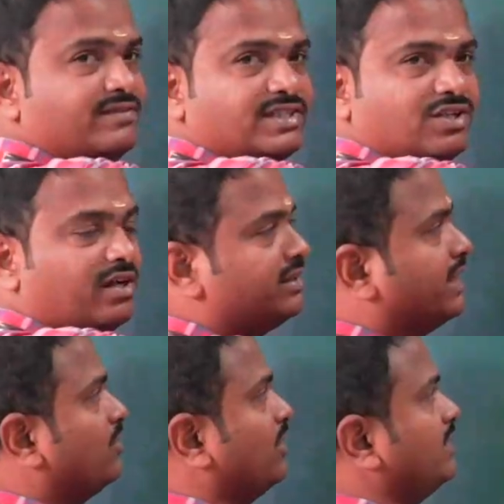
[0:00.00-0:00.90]
switched on,
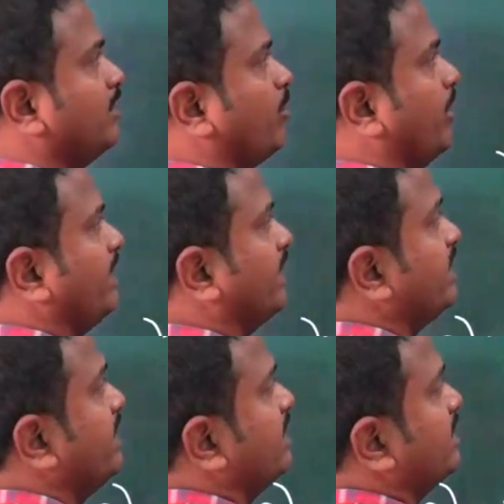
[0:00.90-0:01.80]
then only the
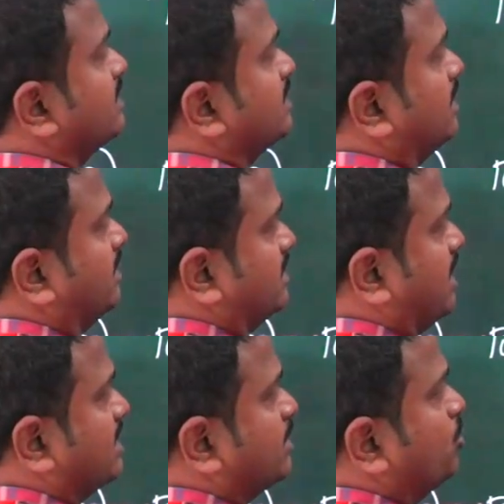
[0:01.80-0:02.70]
pointer
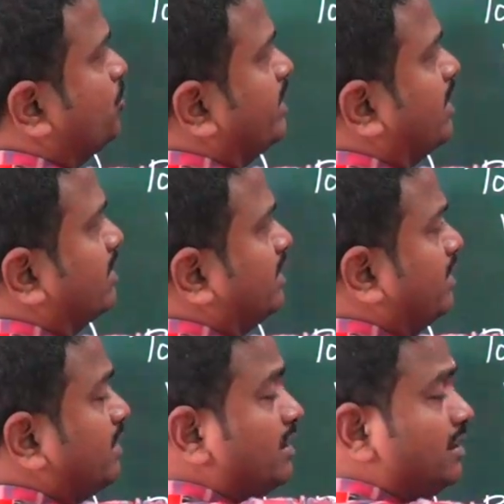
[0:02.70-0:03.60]
starts moving on the